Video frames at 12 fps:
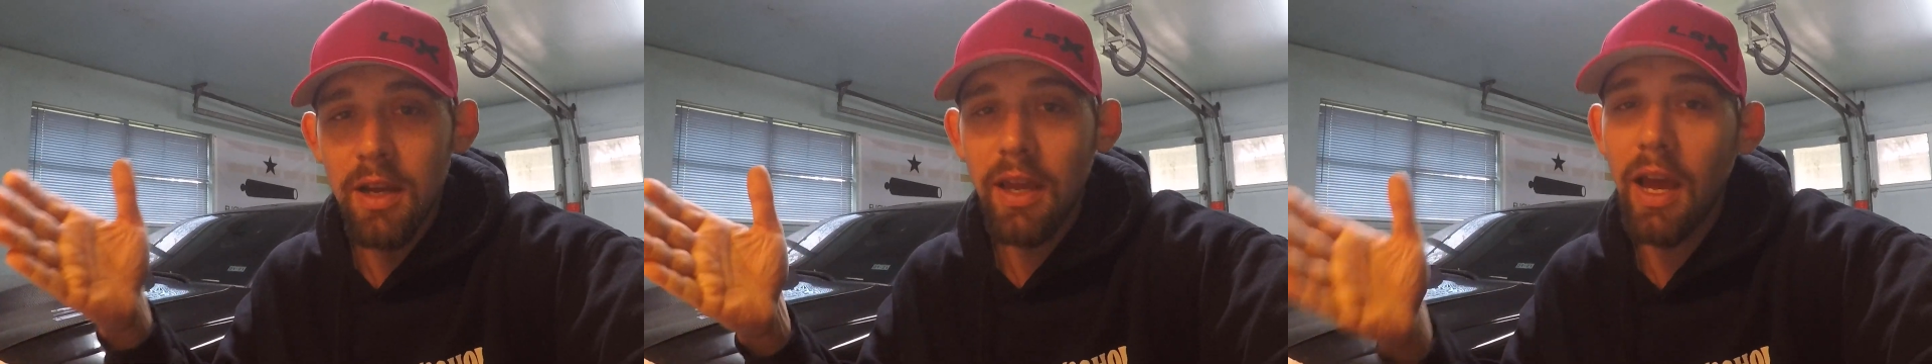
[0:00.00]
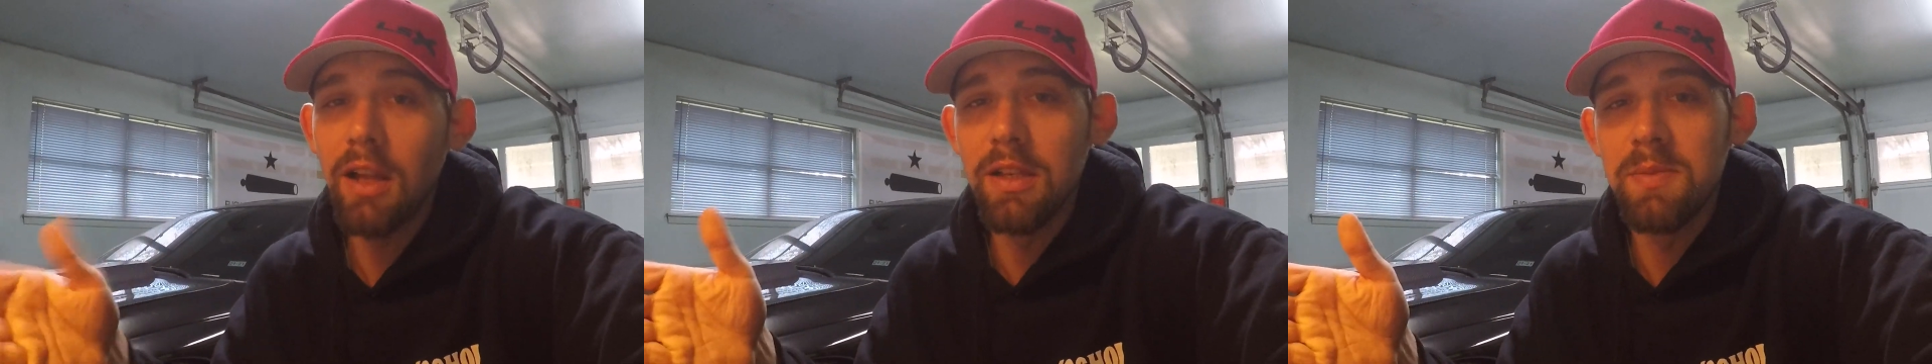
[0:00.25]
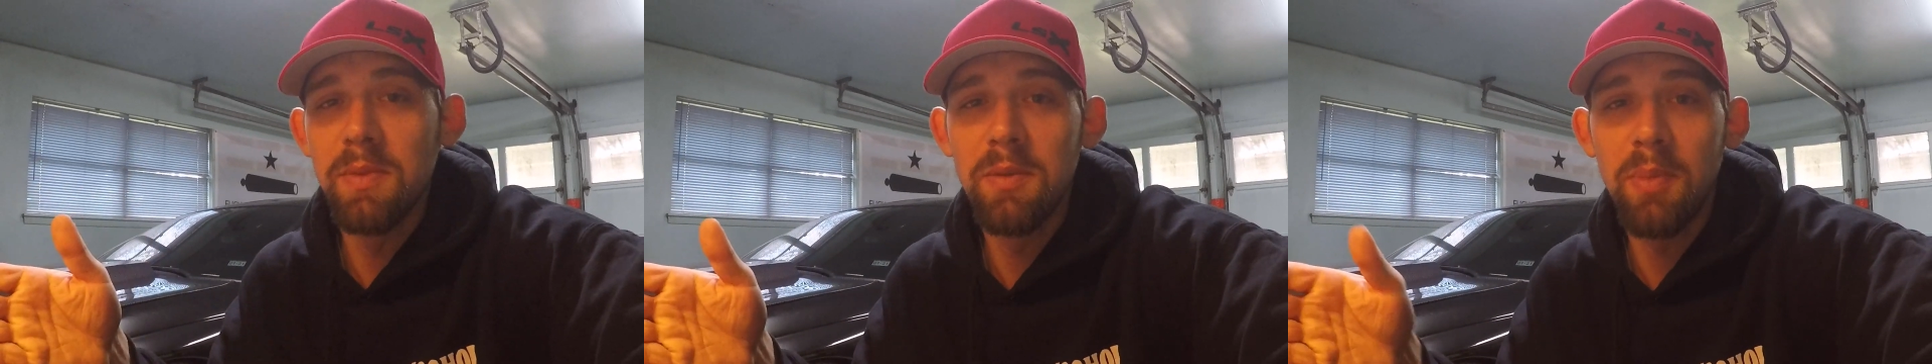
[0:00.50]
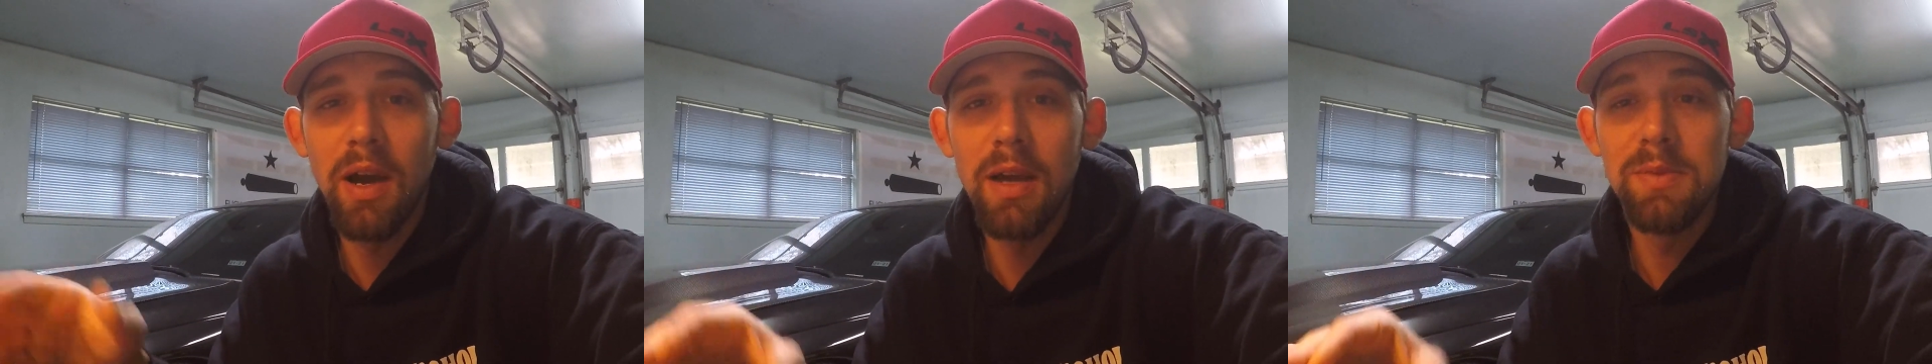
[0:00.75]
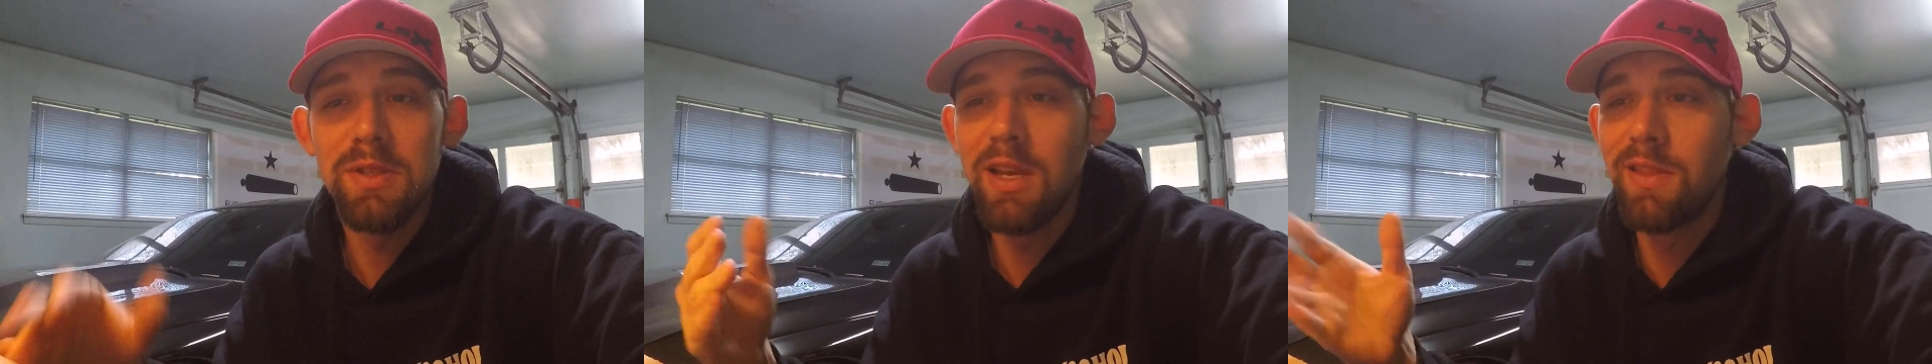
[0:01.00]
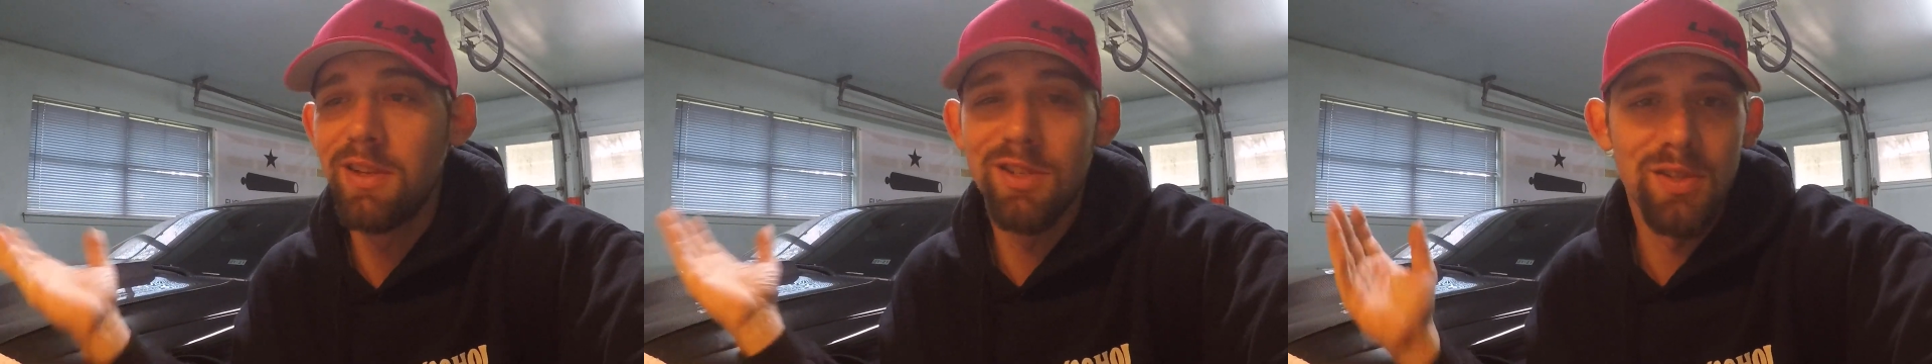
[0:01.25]
catless mid pipes,
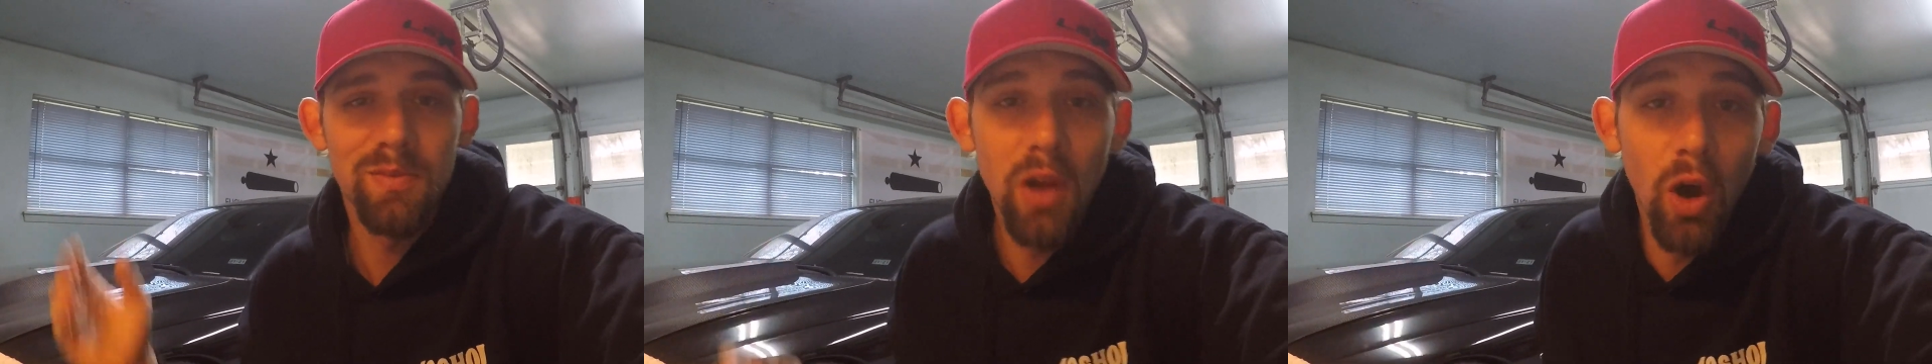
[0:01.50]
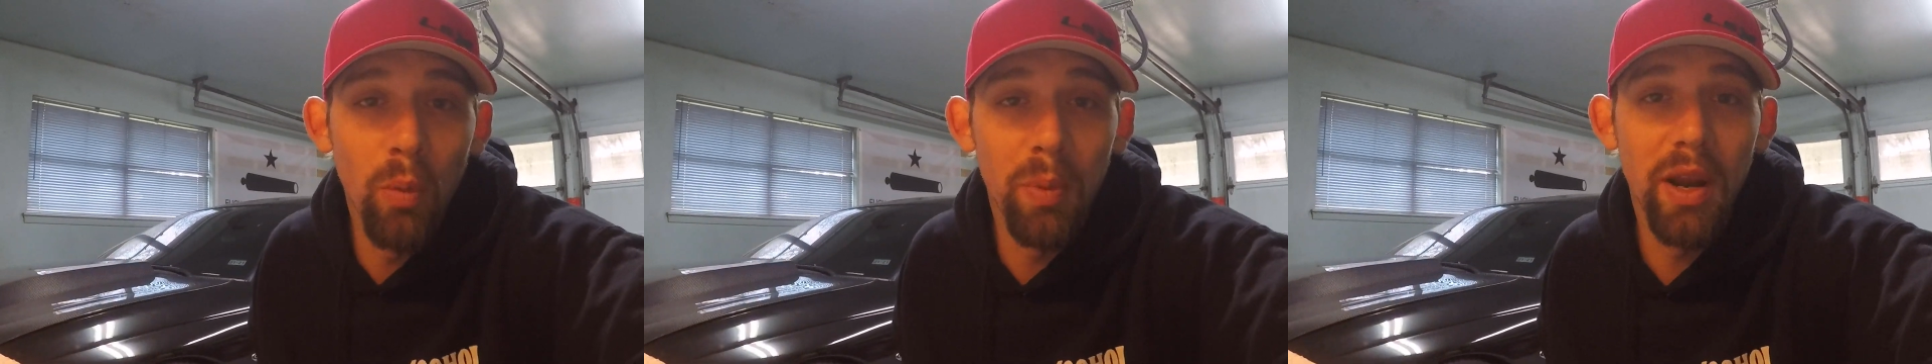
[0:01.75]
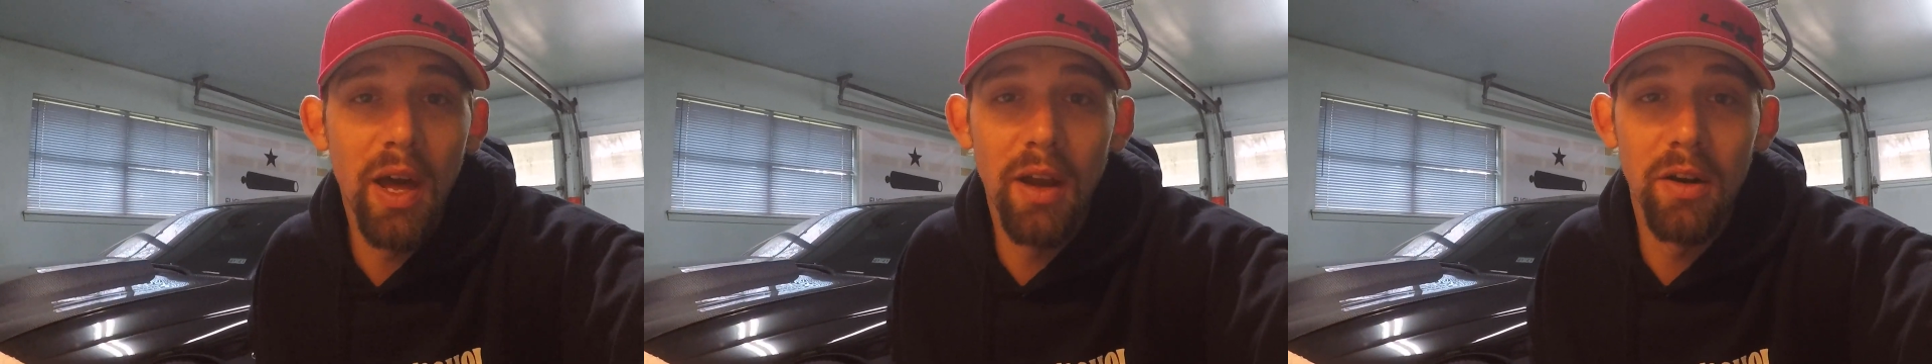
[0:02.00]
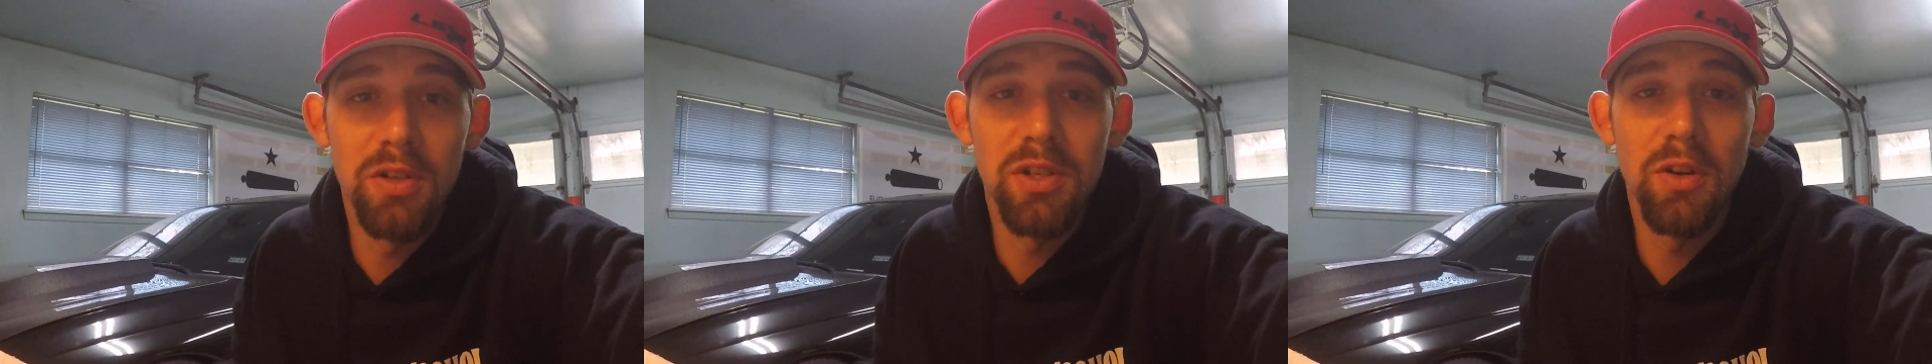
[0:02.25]
and then just open headers